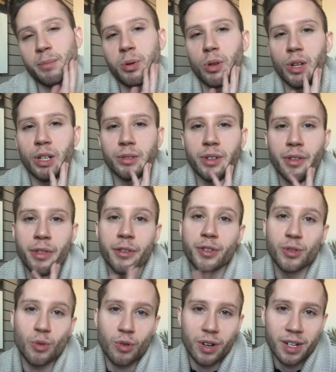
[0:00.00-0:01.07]
to pull out a
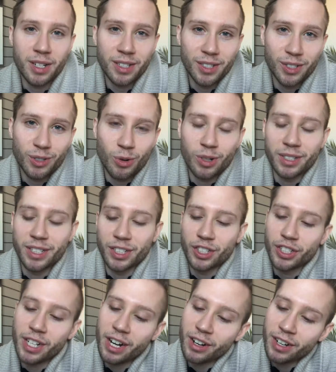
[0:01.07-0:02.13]
thesaurus or a
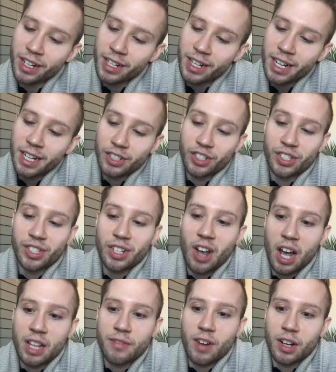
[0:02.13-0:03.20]
dictionary just to
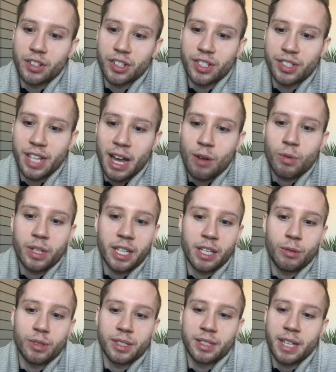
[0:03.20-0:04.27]
kind of understand what
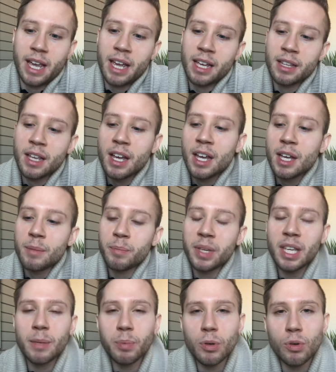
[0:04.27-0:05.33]
he was saying.
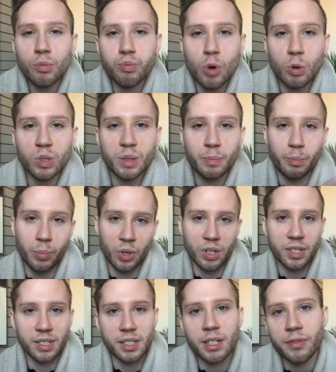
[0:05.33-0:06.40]
People wrote
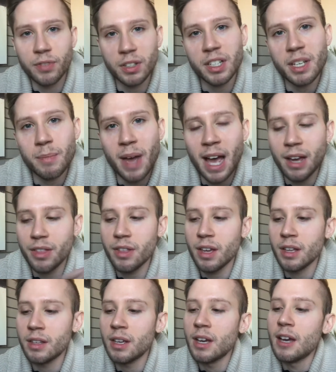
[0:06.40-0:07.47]
books differently back
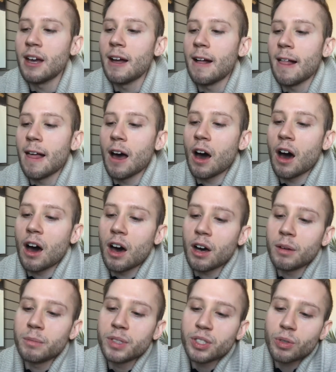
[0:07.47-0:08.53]
then.
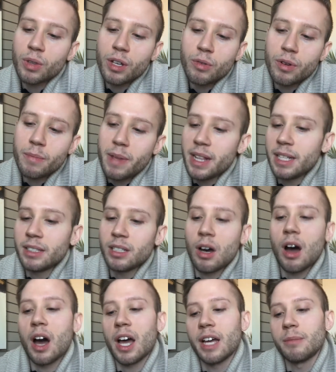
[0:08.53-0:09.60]
So there were many
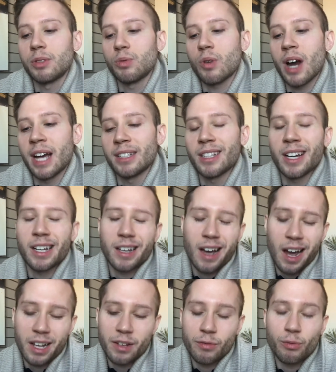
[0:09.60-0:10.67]
times where I had to
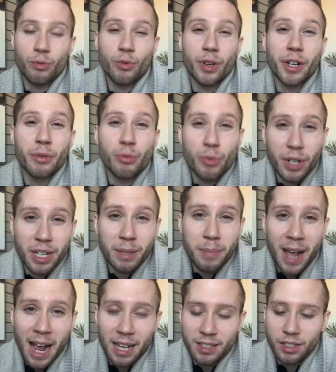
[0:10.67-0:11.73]
kind of reread
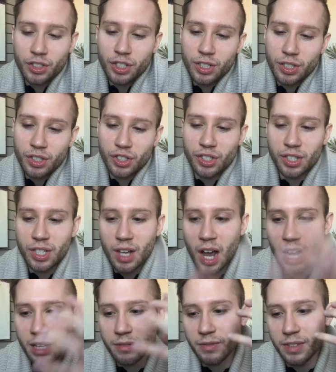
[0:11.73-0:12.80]
passages just to
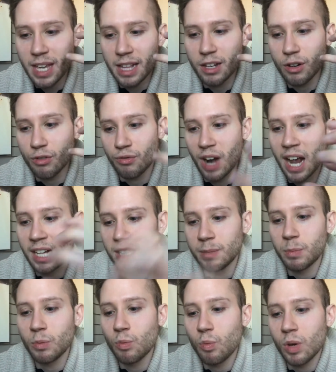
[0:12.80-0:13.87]
kind of get a
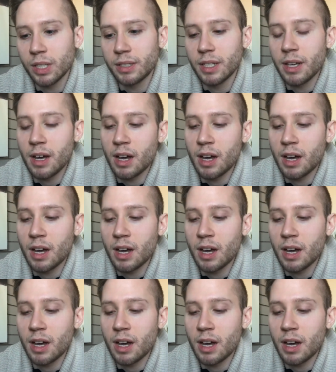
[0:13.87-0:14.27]
grasp of what